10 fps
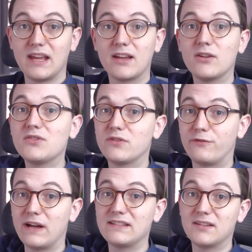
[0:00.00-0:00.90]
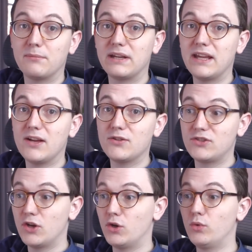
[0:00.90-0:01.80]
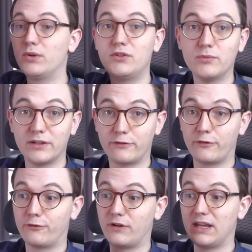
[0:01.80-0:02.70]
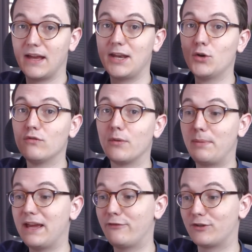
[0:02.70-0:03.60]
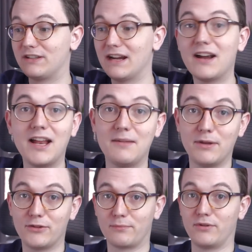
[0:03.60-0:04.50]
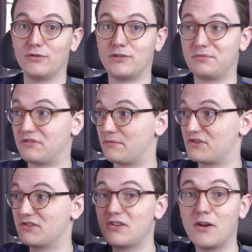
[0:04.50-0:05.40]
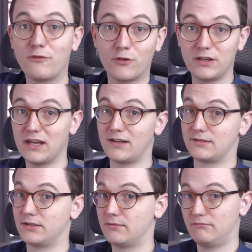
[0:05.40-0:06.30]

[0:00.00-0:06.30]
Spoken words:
They can also find somebody else who will do it for free and who will pay for their Elementor Pro subscriptions for years.